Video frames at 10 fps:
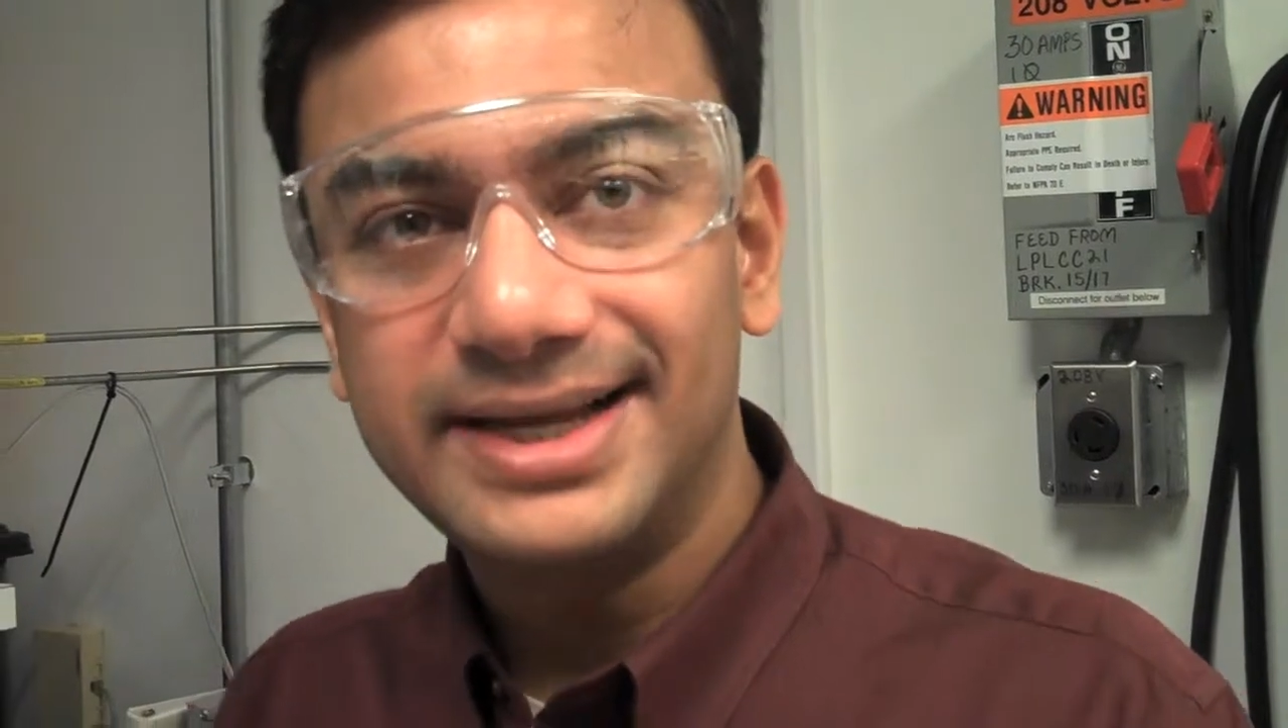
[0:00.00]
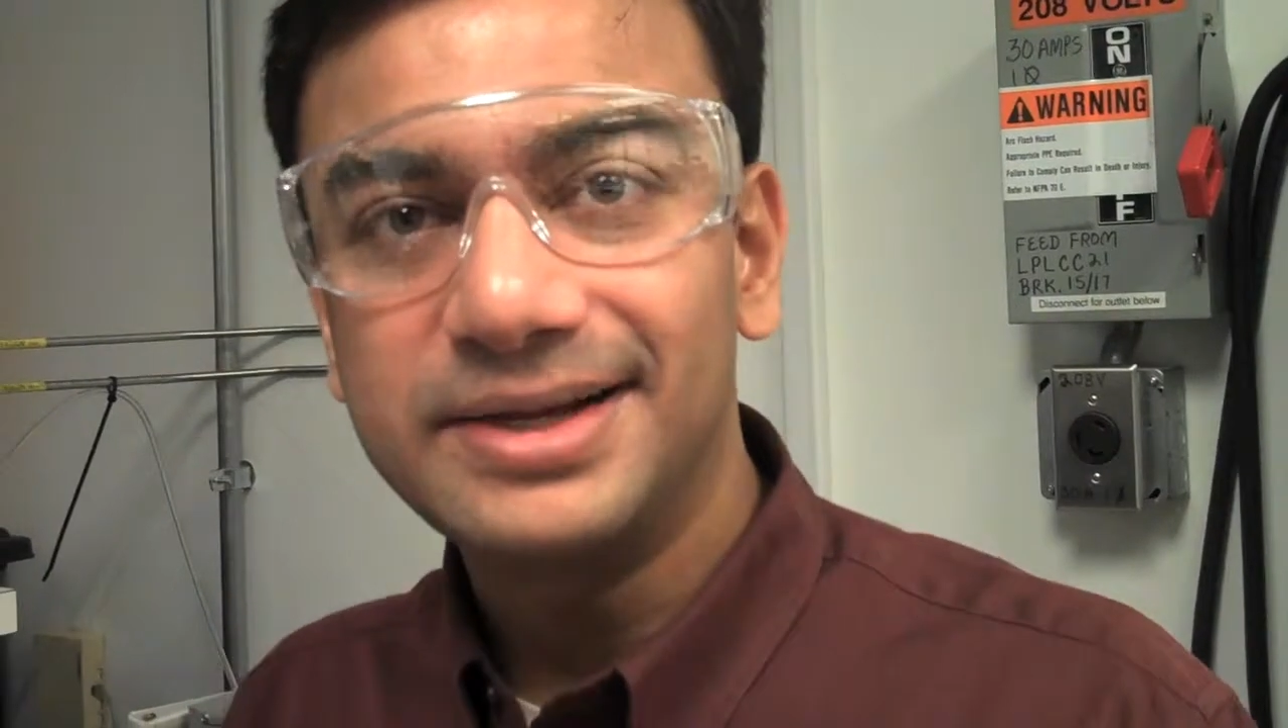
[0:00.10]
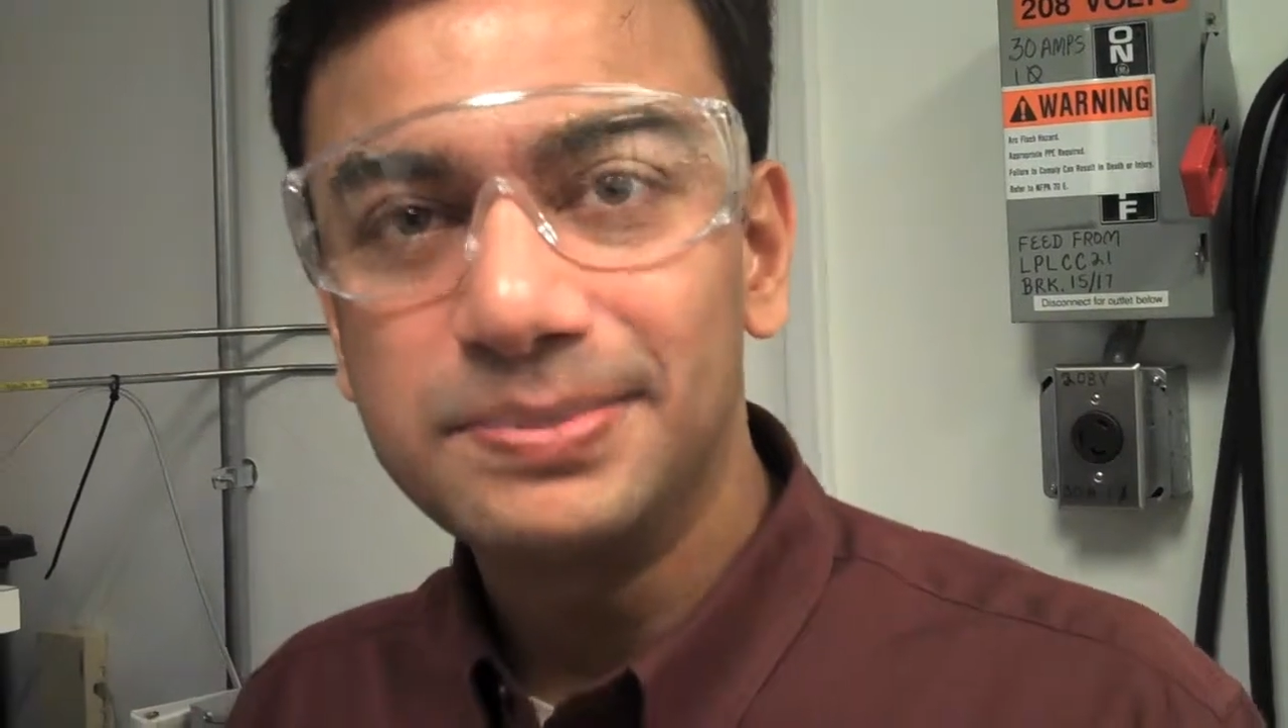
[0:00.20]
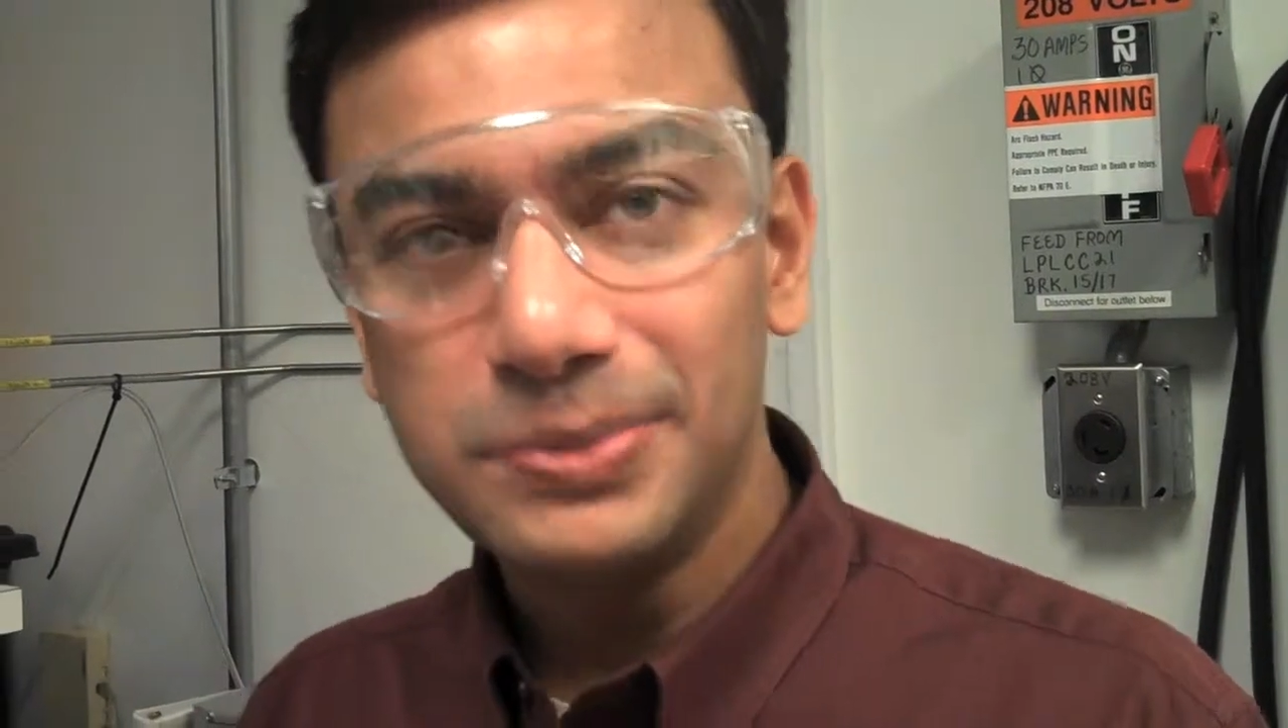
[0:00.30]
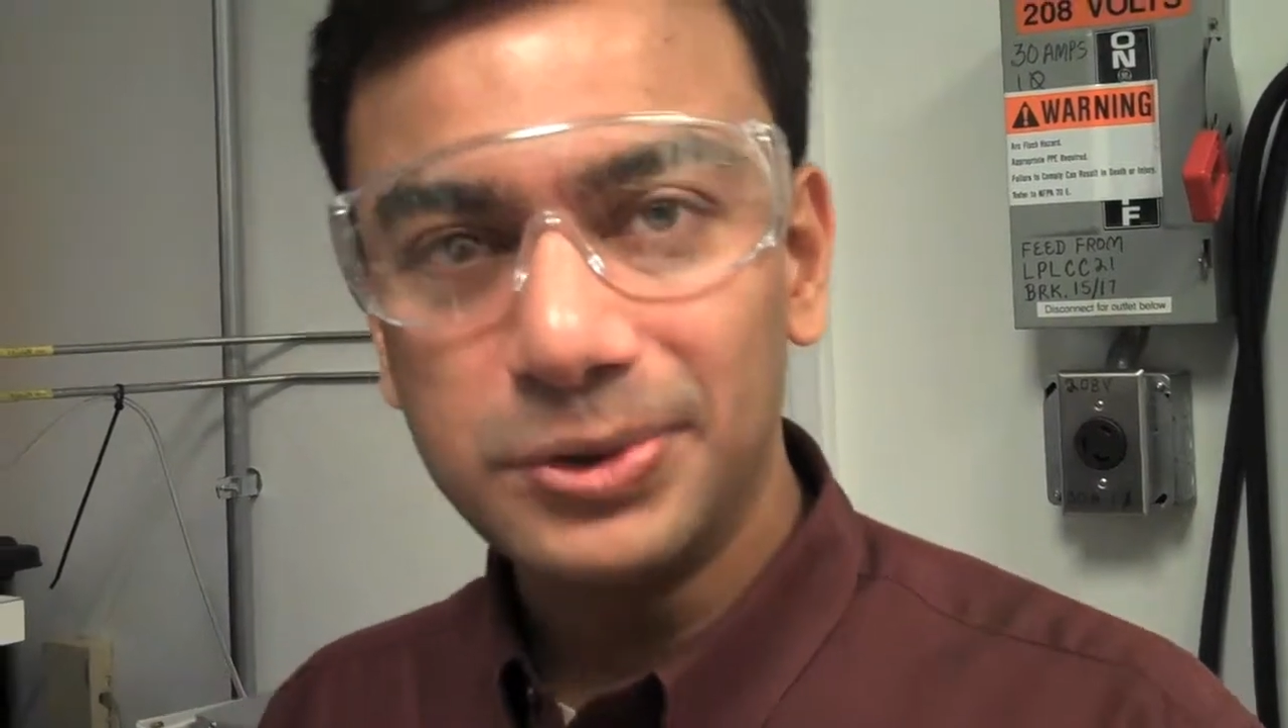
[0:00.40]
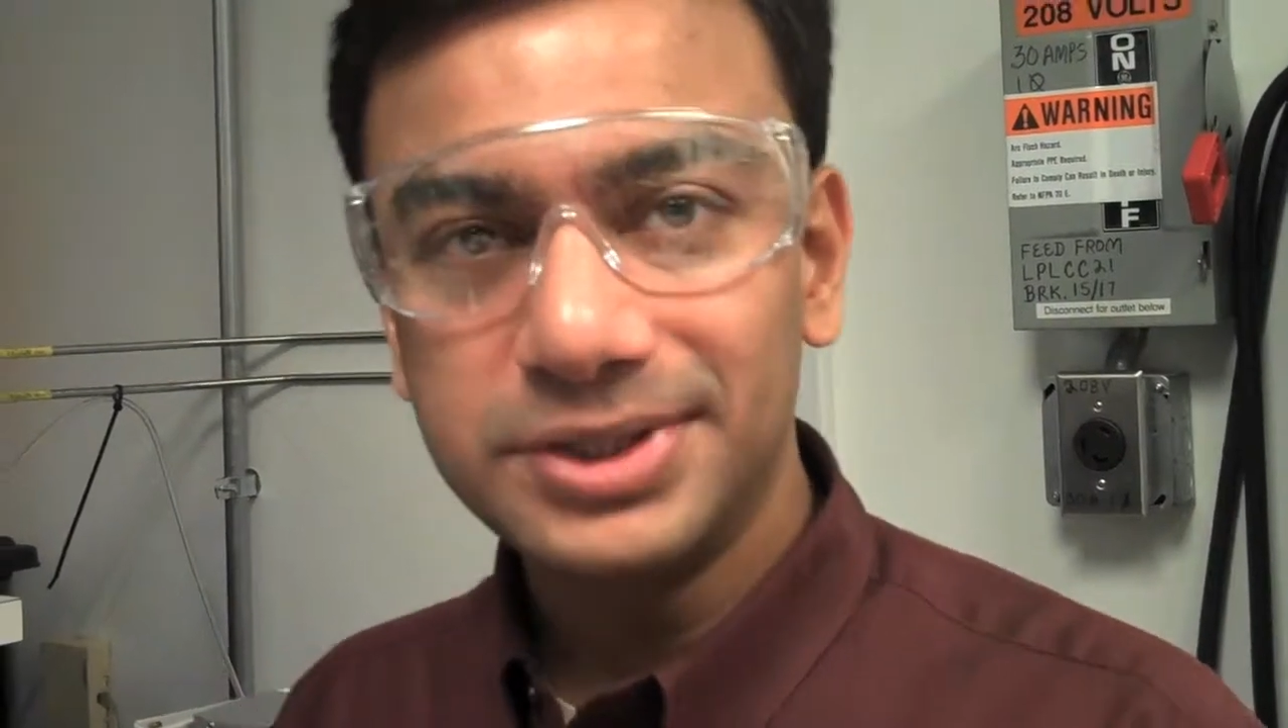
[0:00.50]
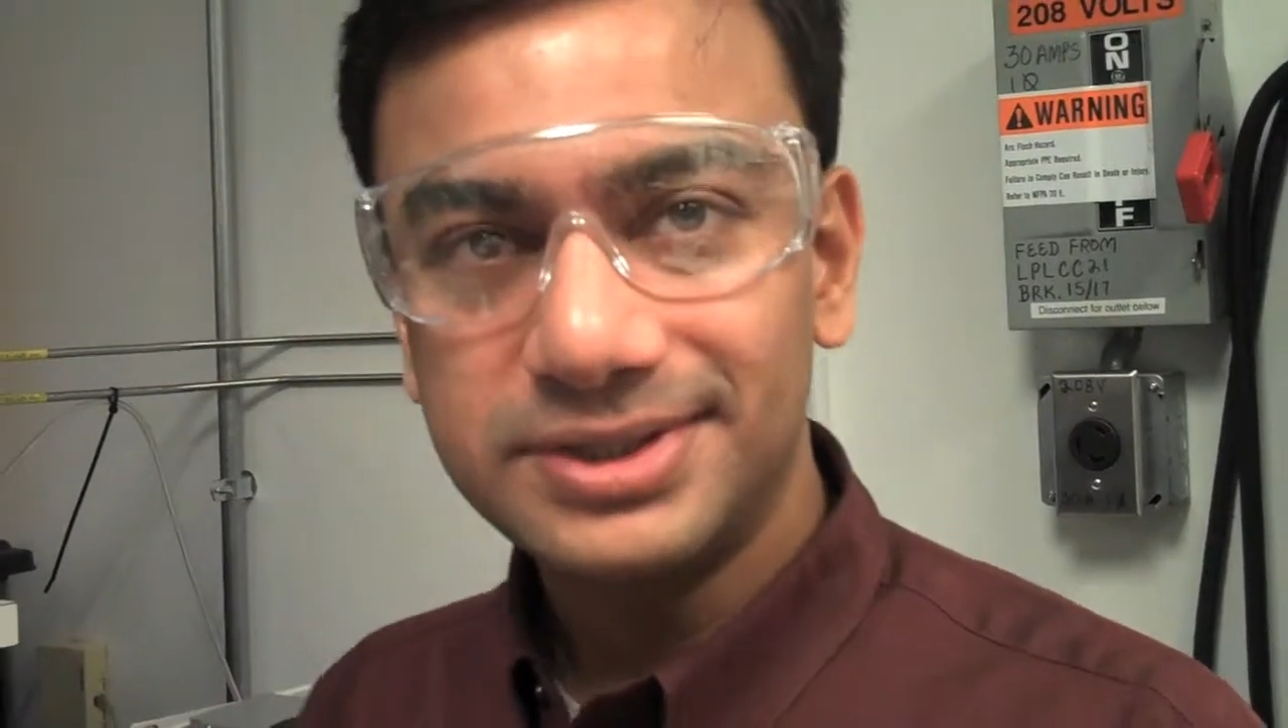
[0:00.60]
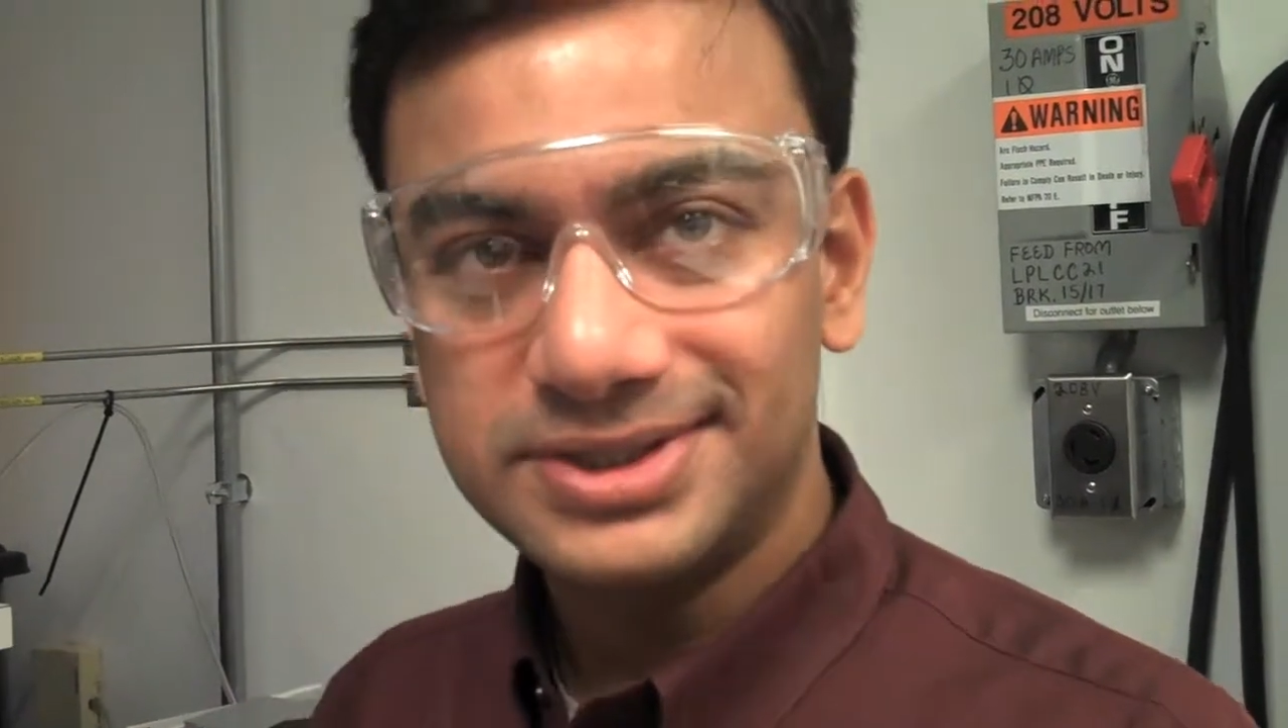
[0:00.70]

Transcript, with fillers: like a motor